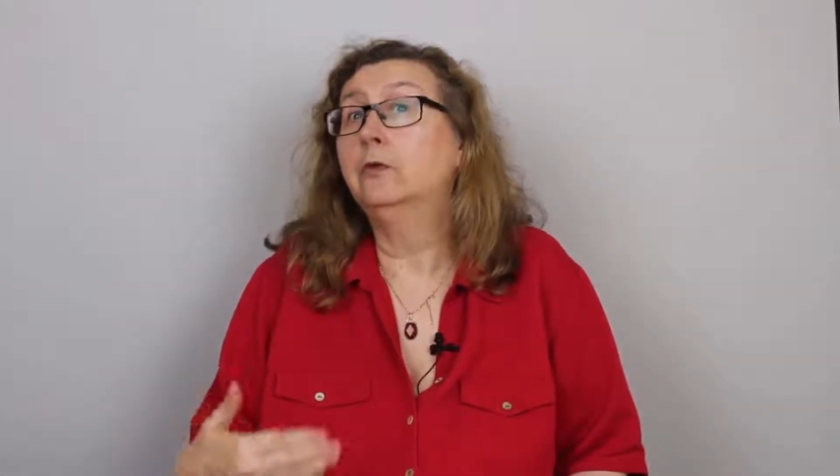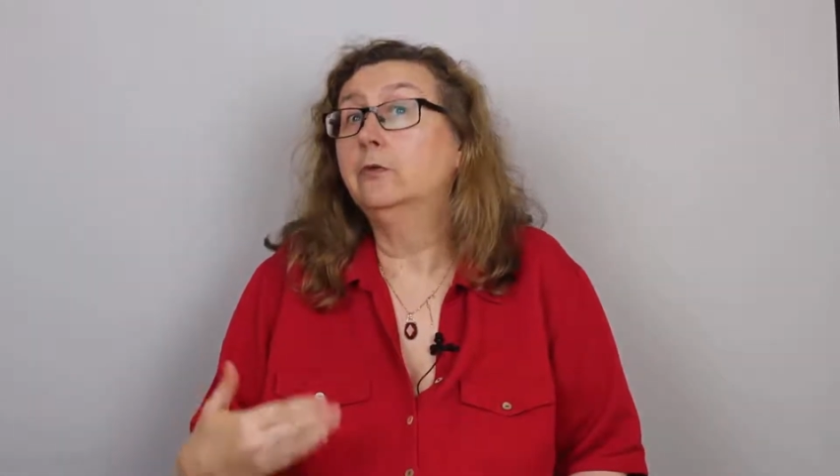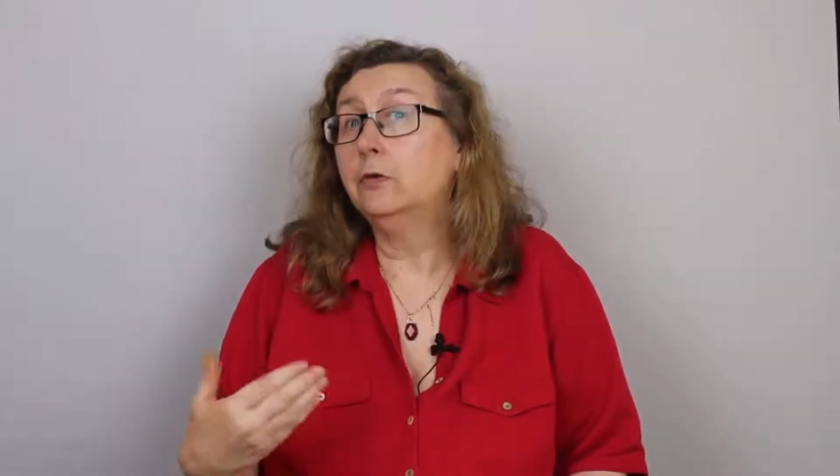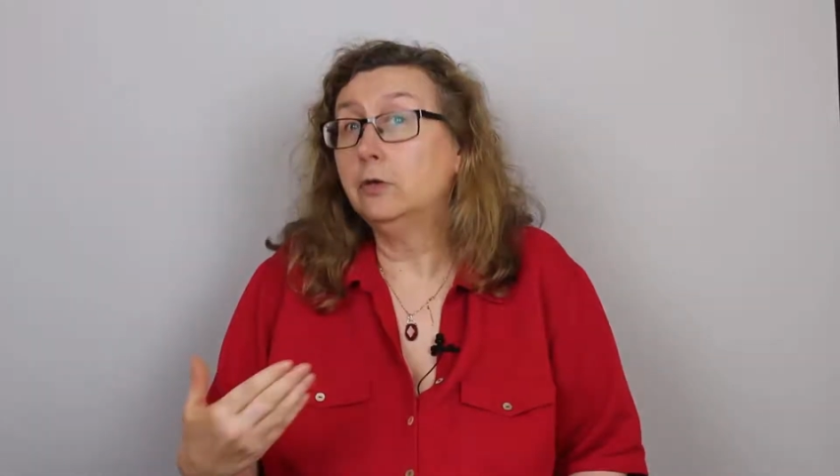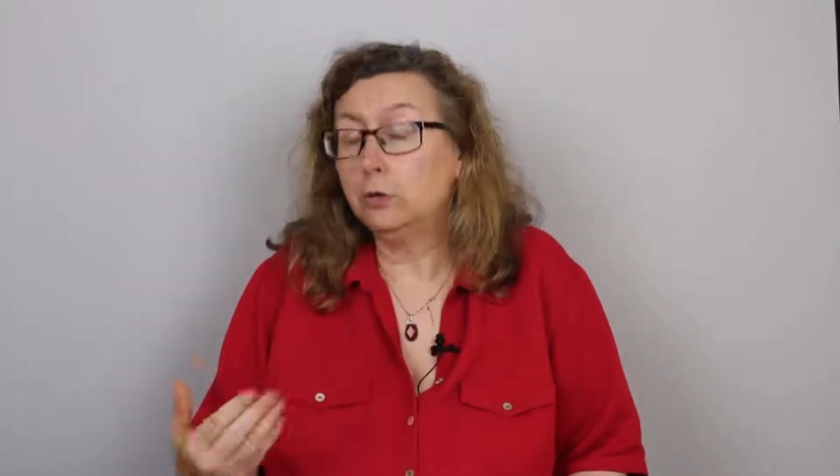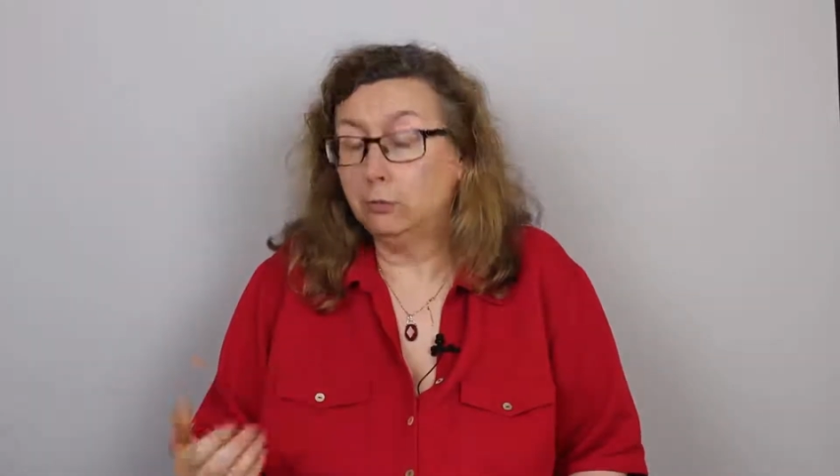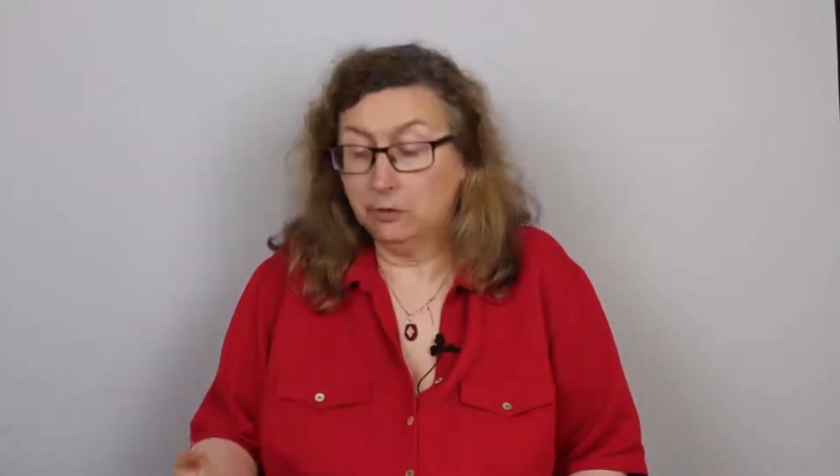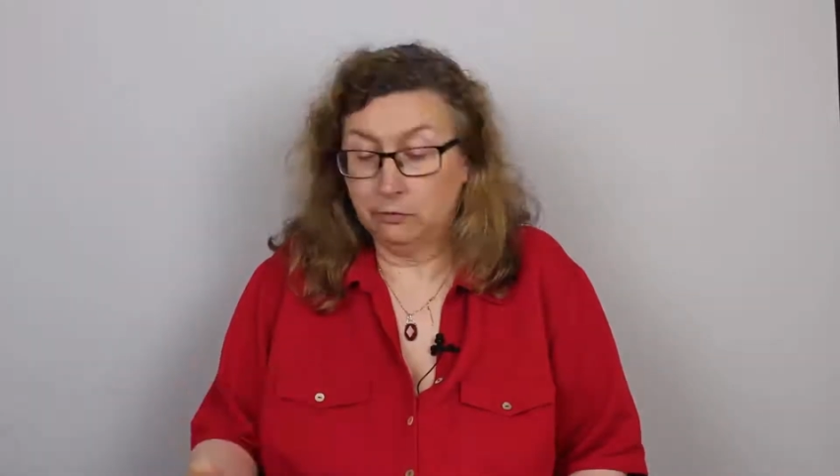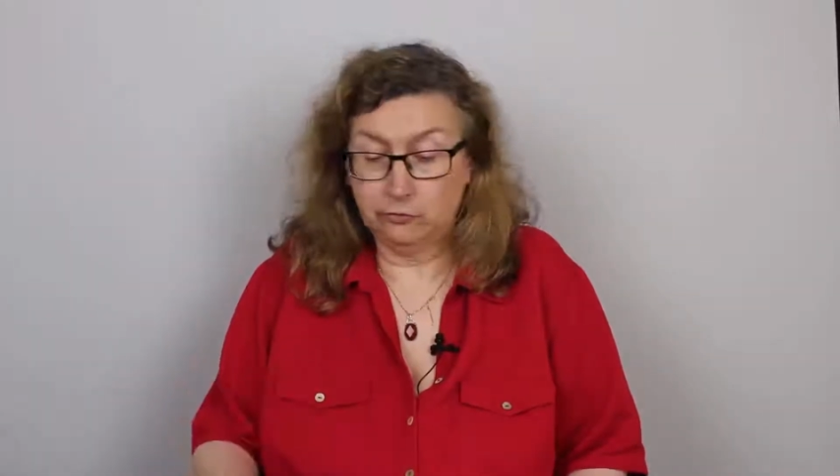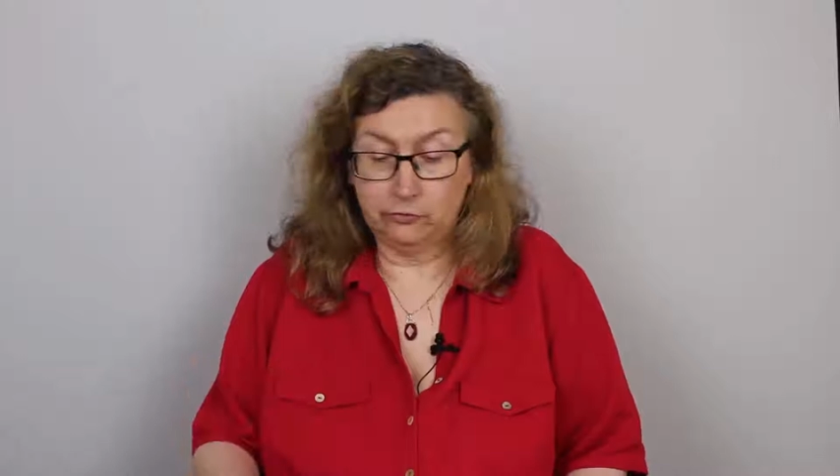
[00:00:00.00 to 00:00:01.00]
so that you are
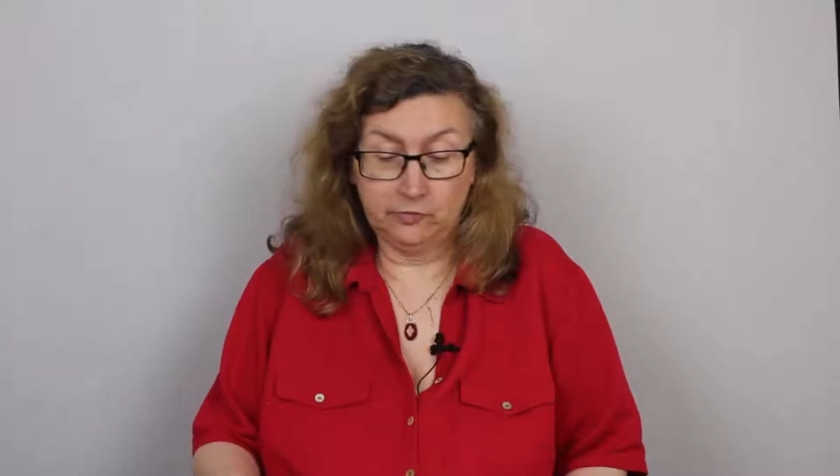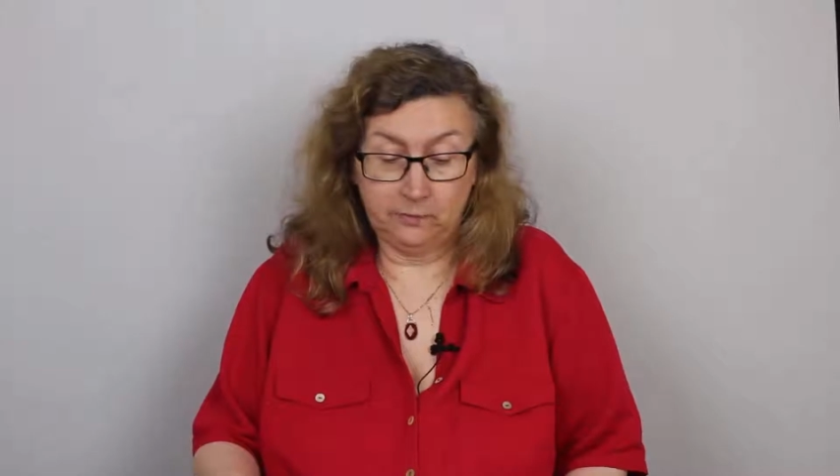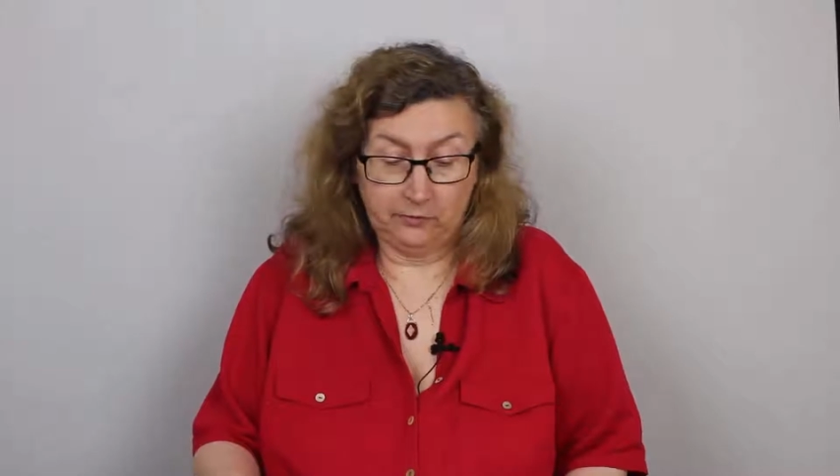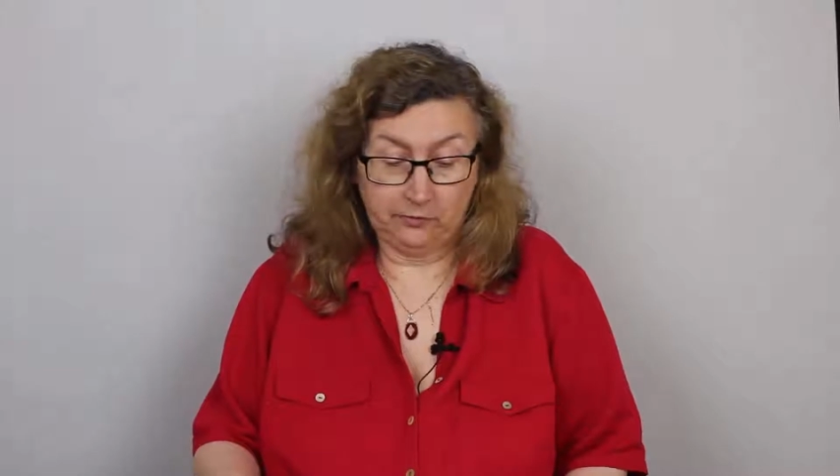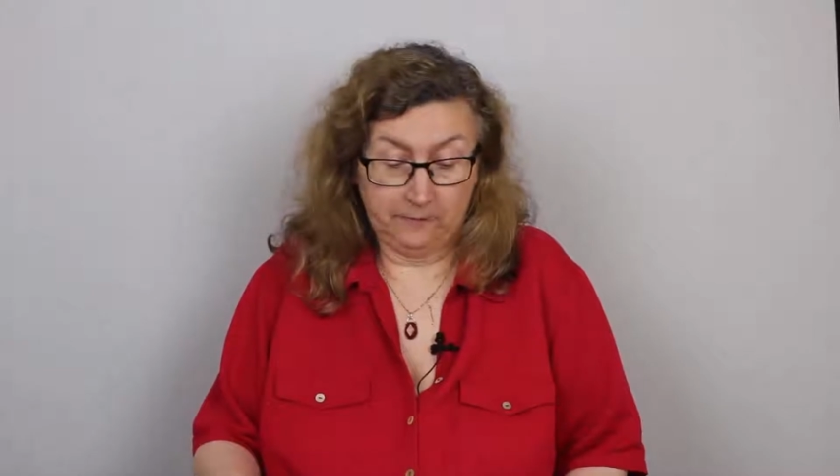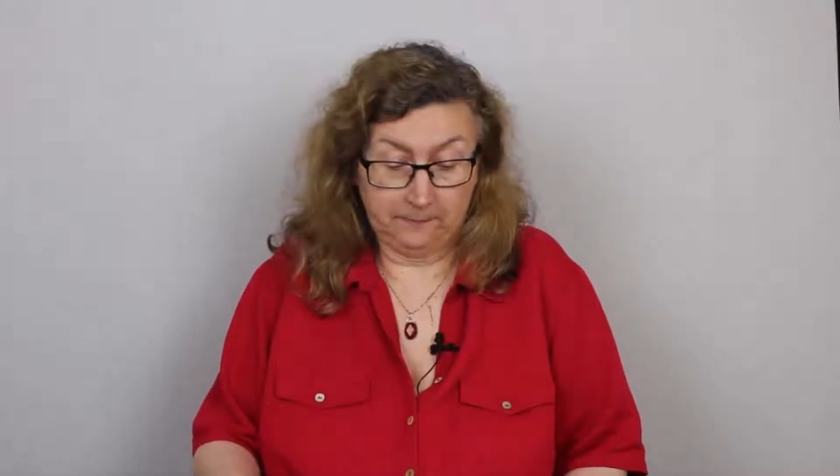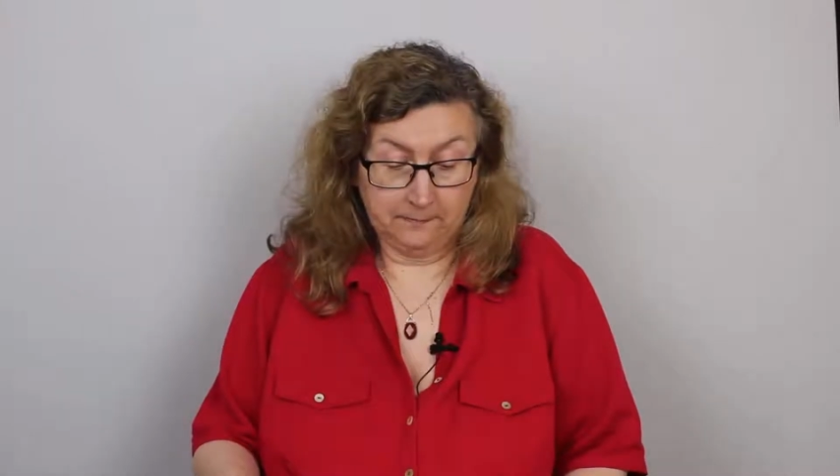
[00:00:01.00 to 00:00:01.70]
not a trespasser.